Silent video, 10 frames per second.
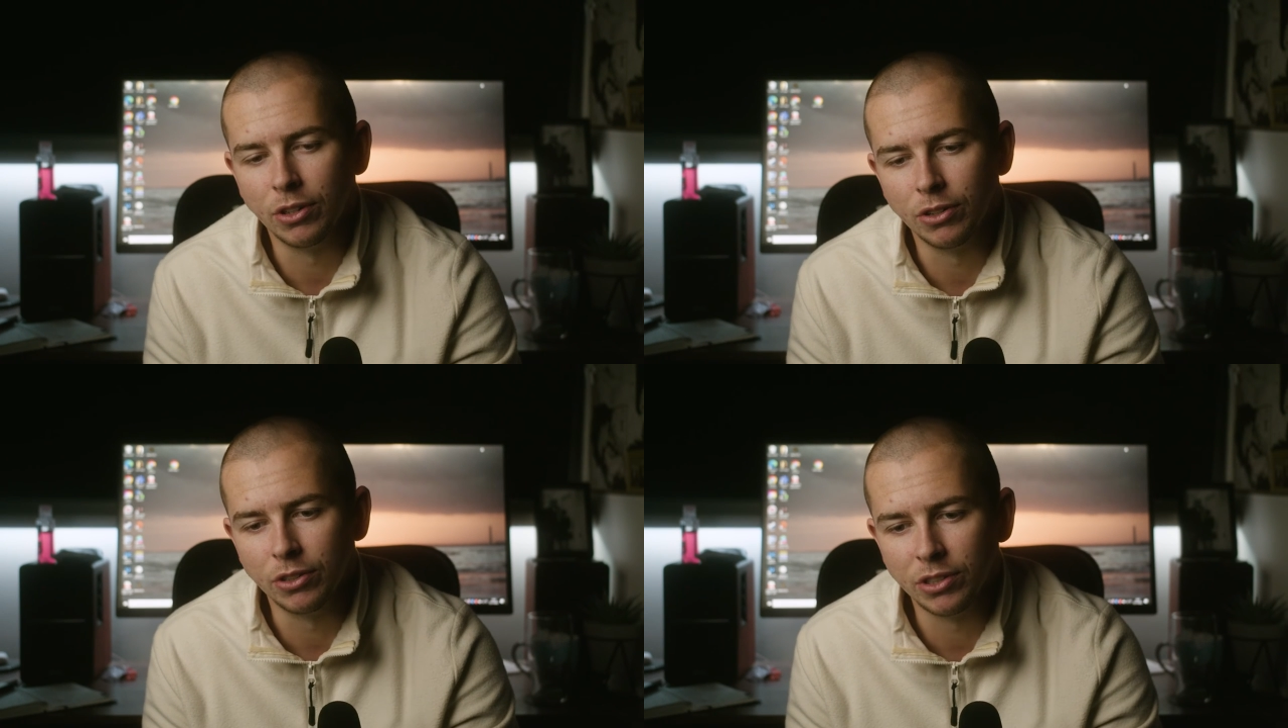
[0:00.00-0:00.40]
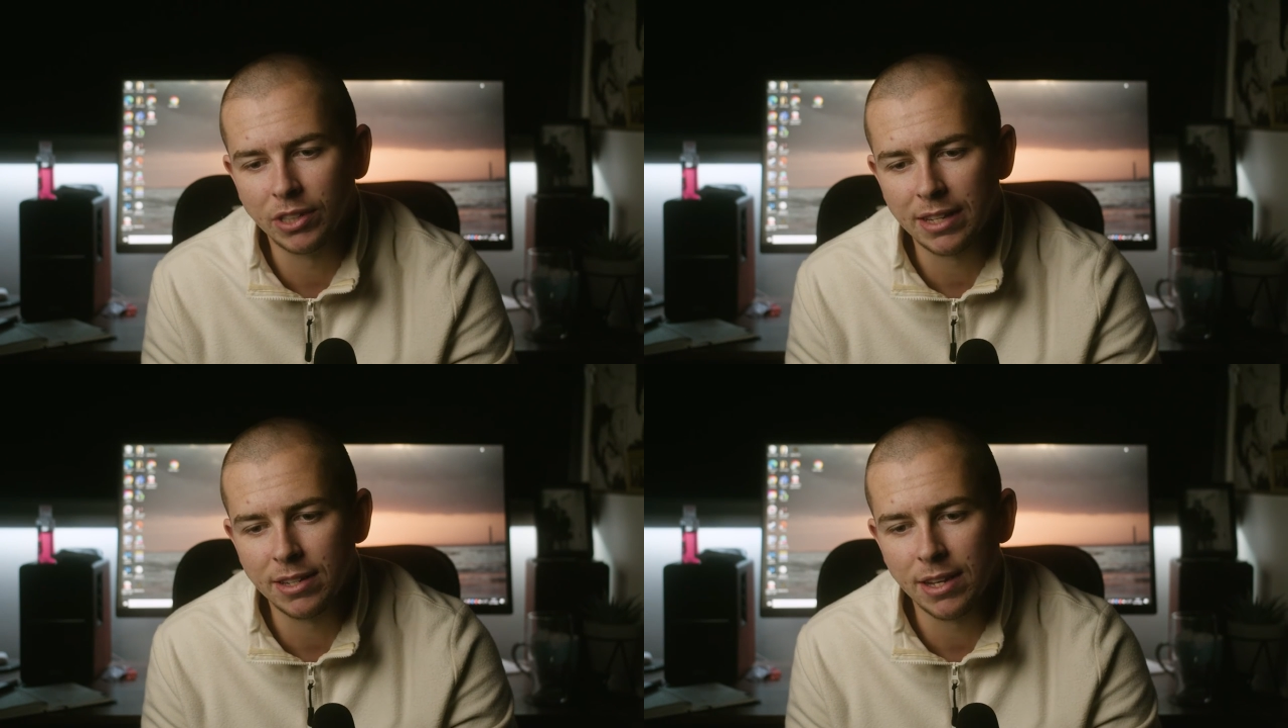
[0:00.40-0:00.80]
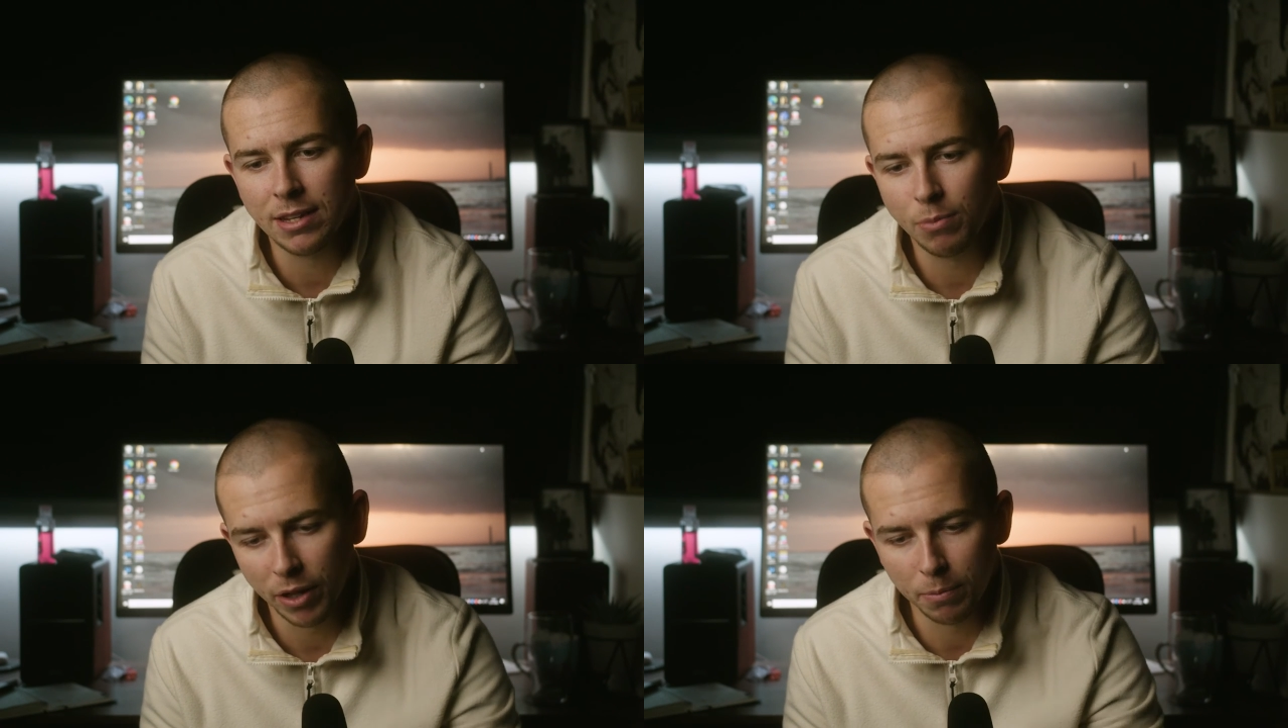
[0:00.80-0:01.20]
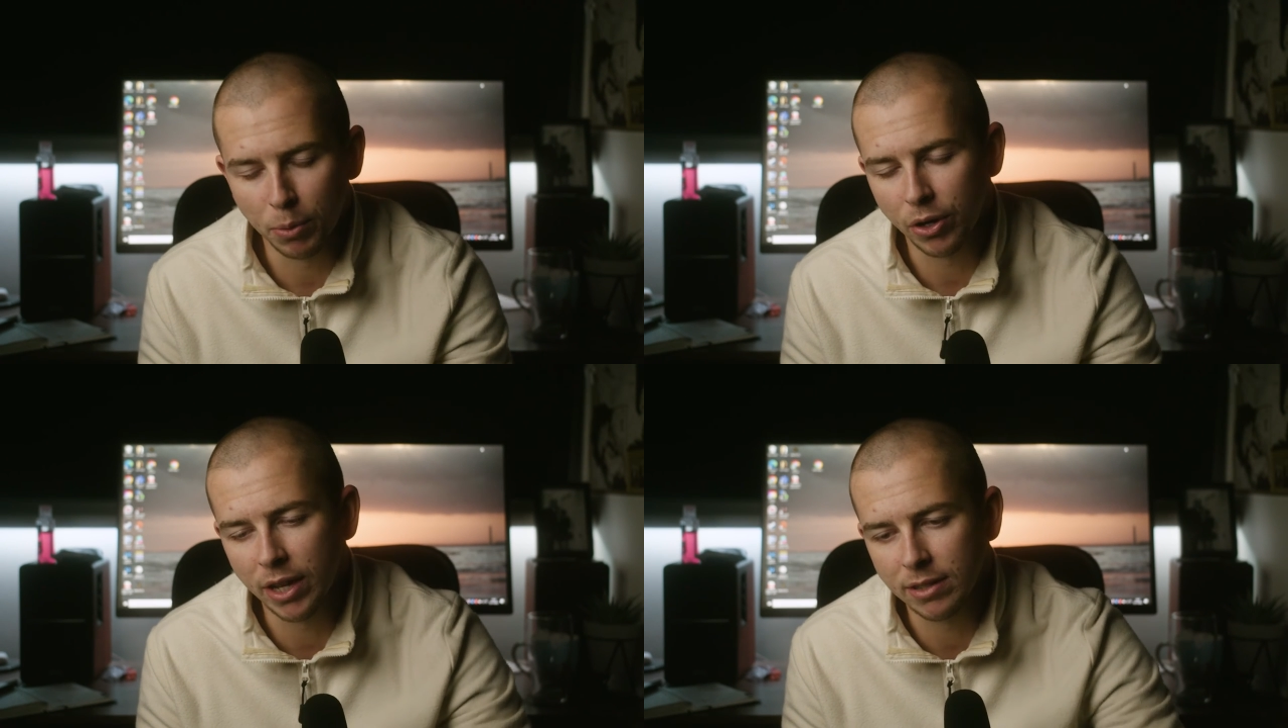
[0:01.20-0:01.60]
on the settee where the
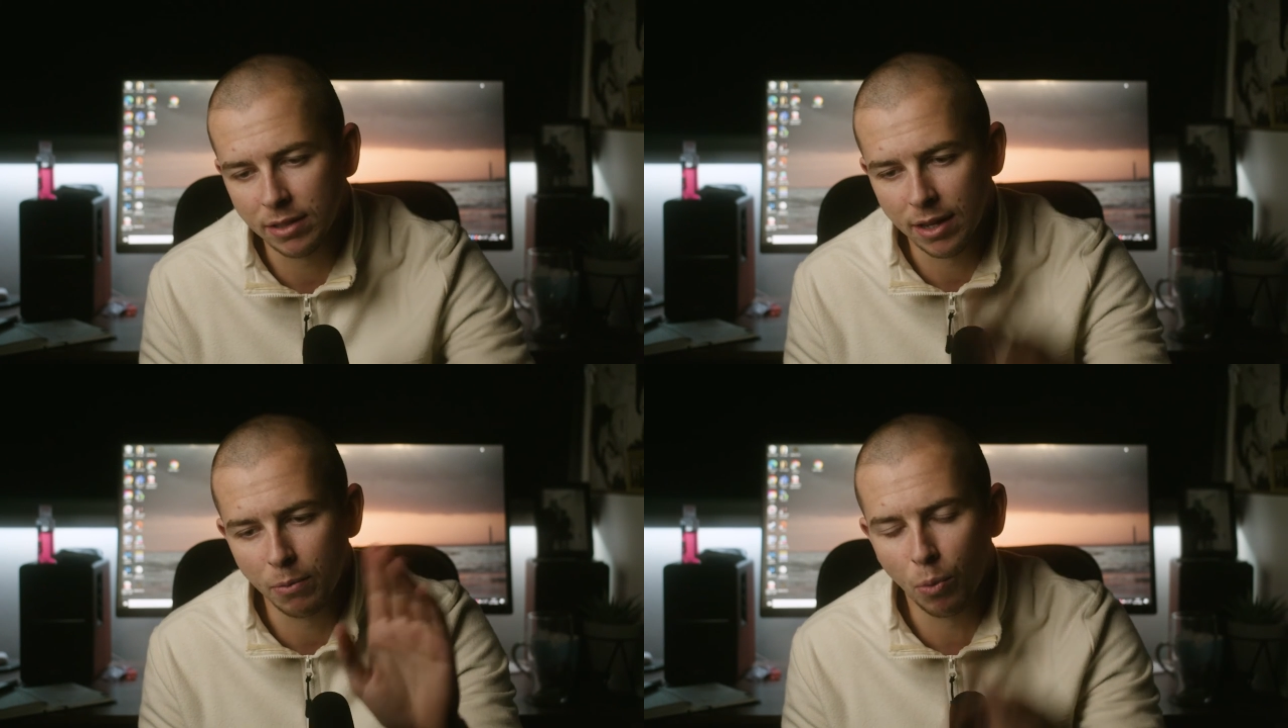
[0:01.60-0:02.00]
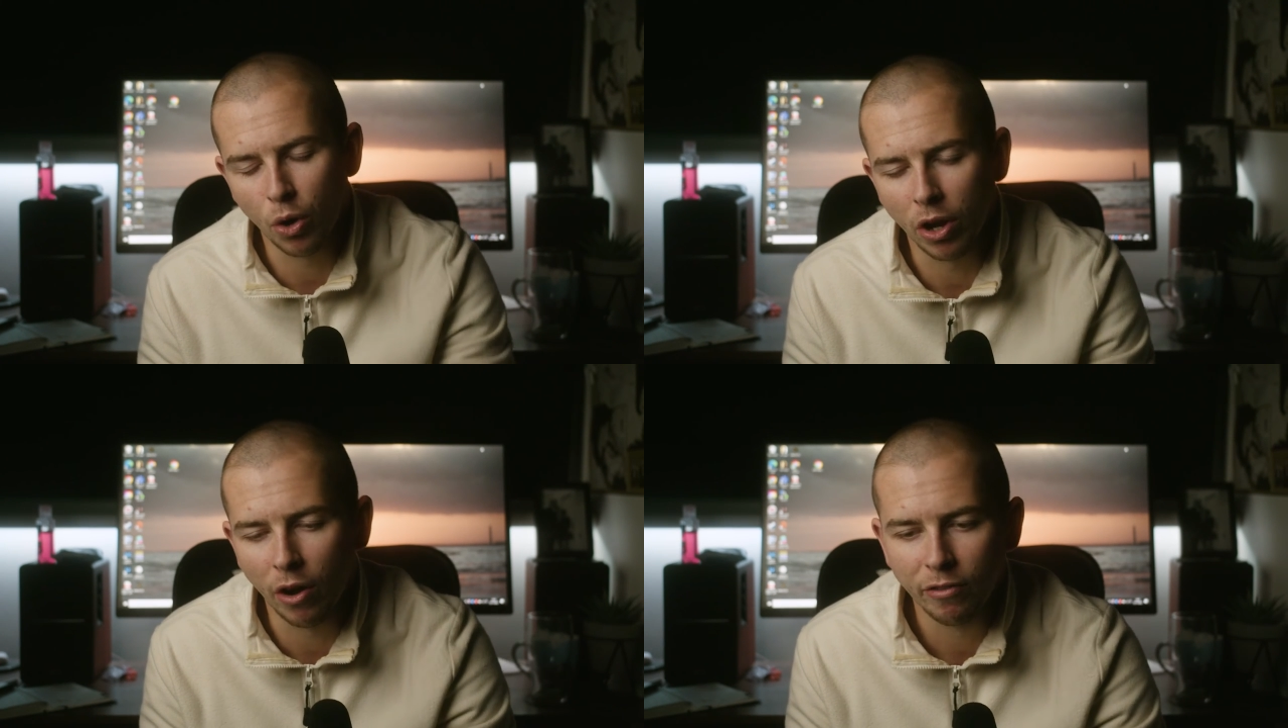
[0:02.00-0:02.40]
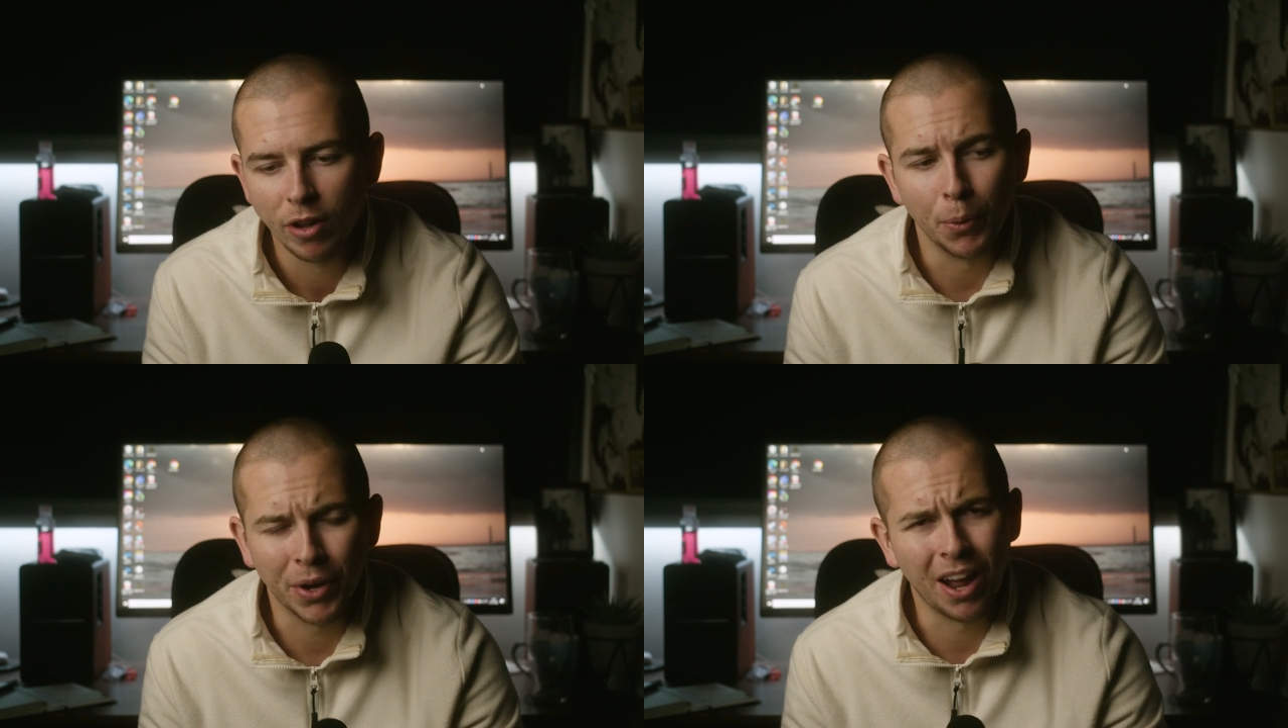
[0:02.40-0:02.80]
book is and him walking off. But we